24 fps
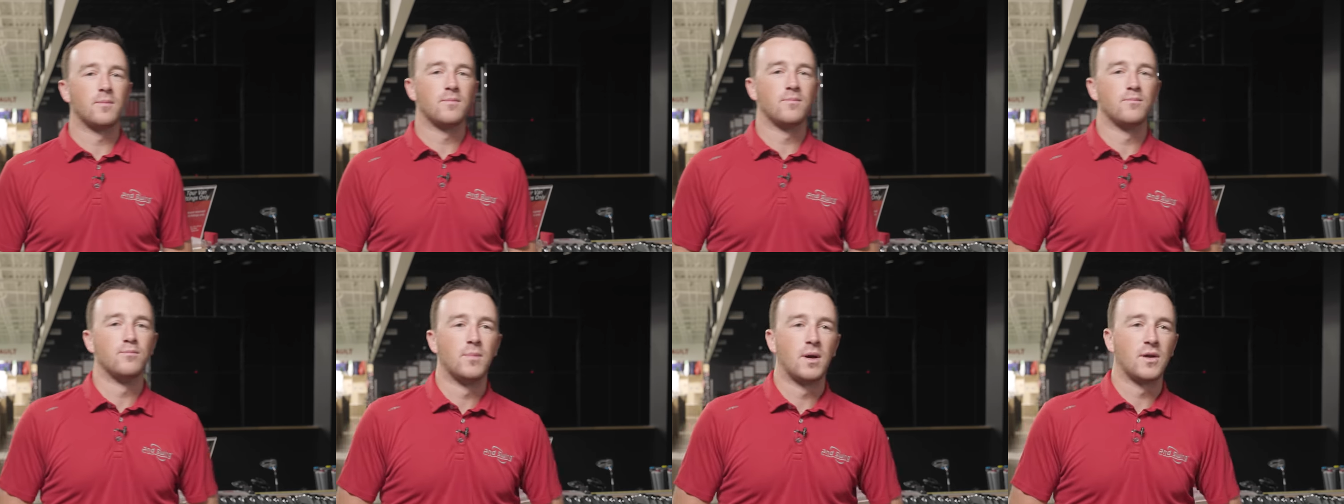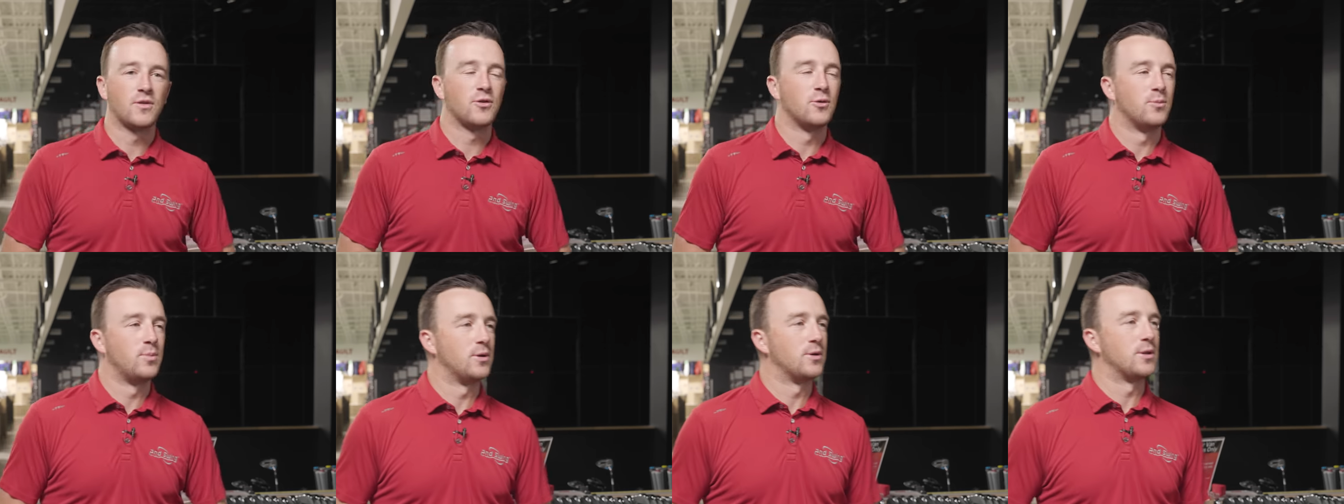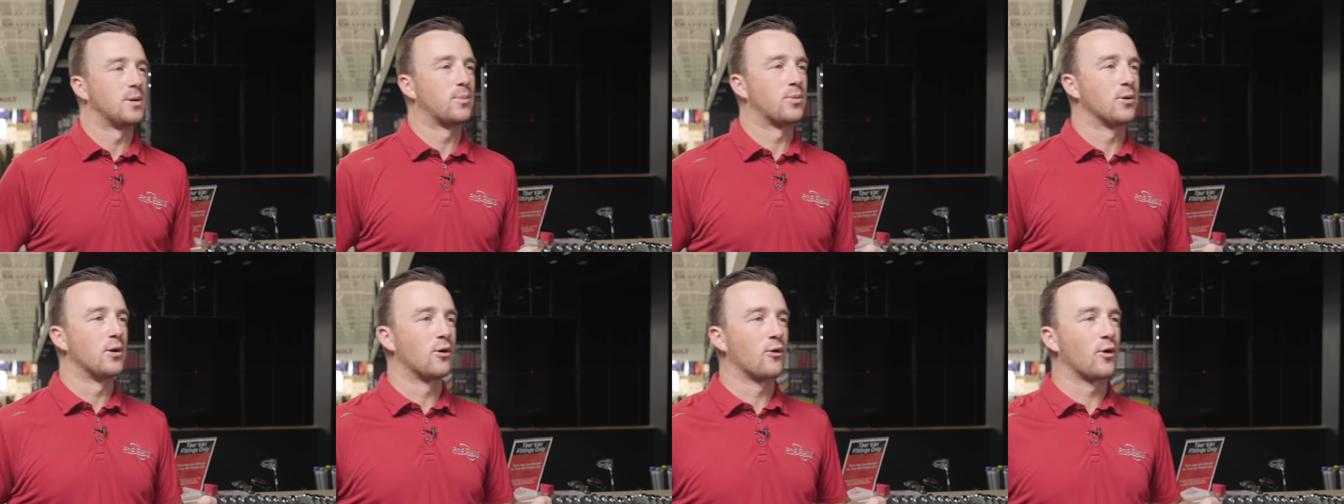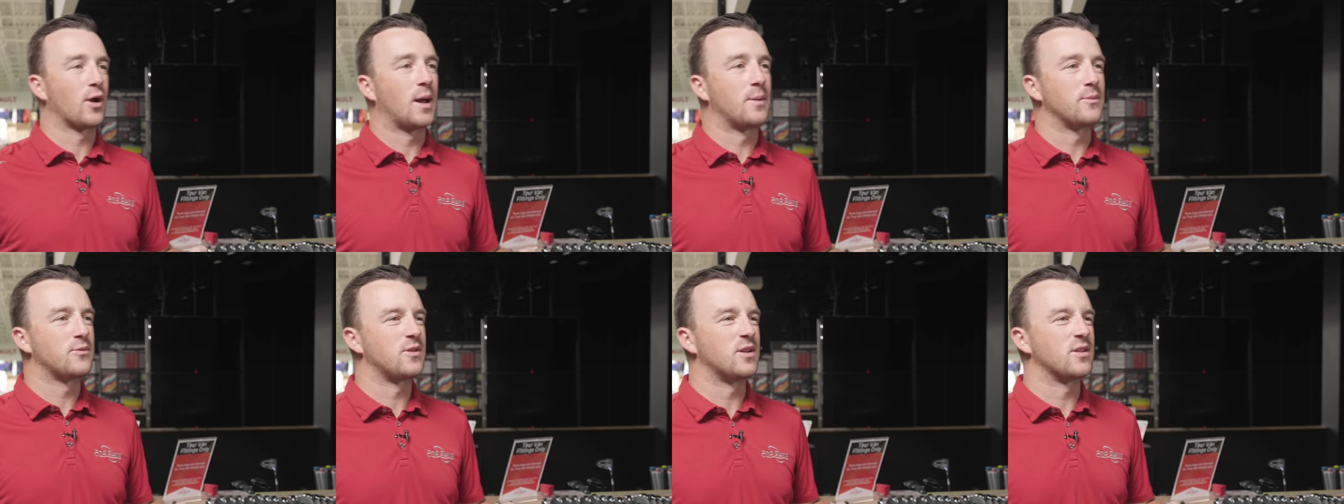muscle building
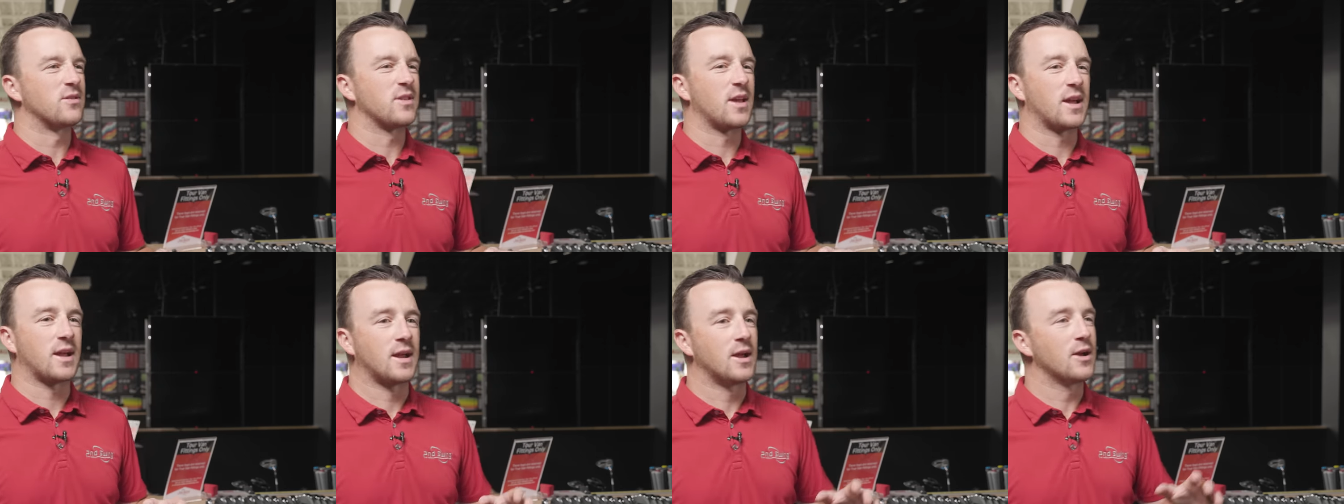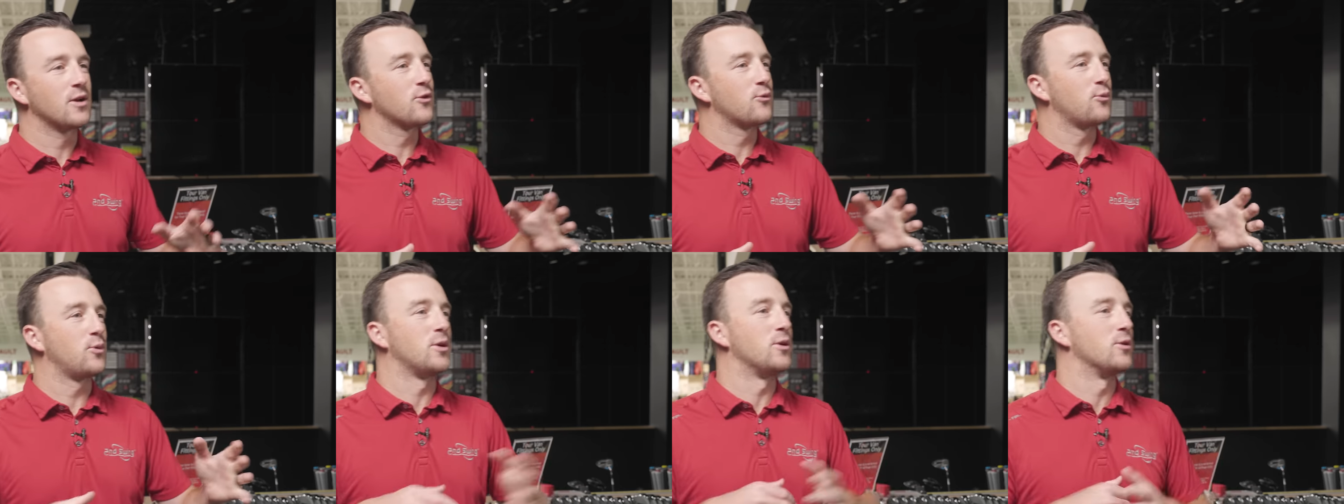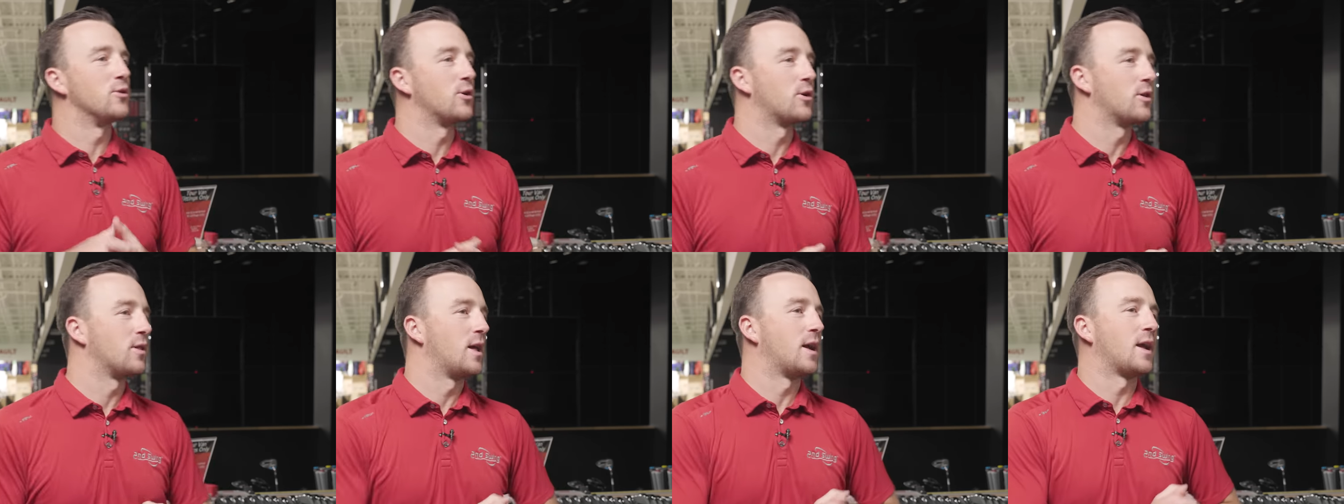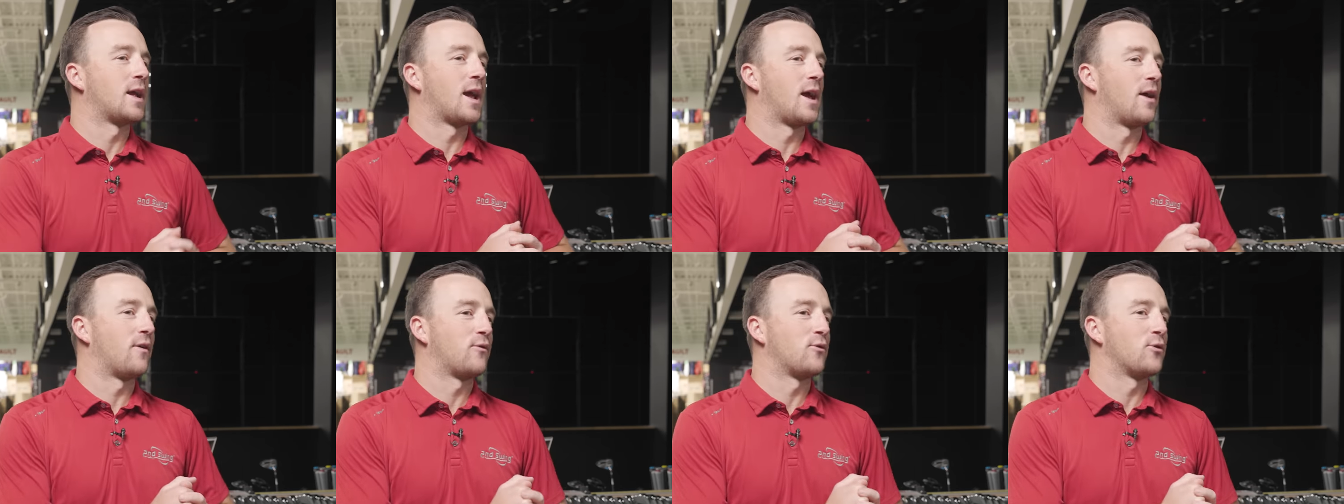programs and it's like here's what you look
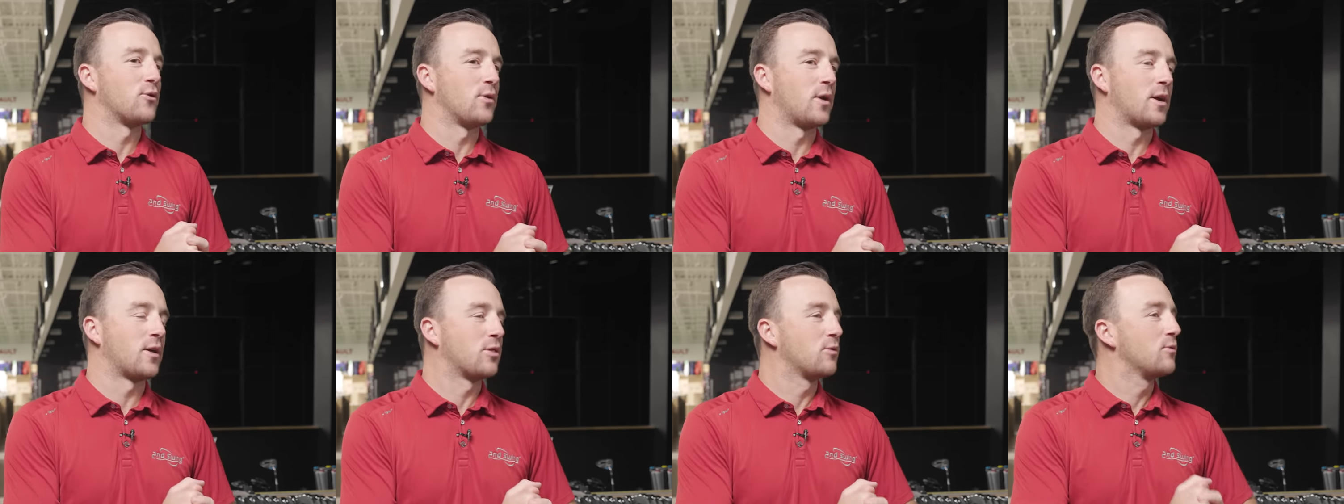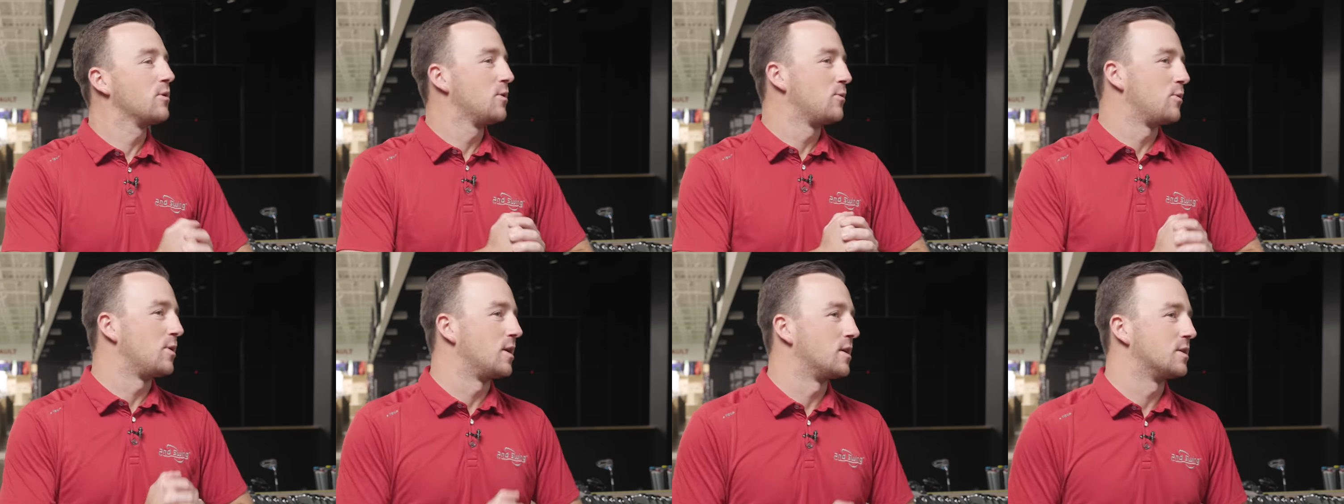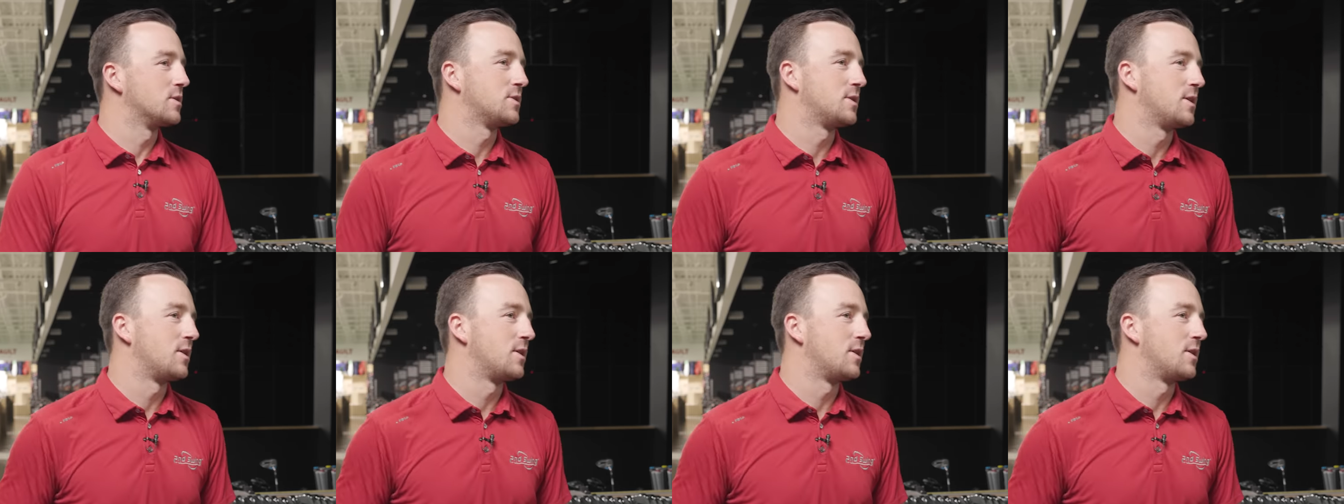like after like three weeks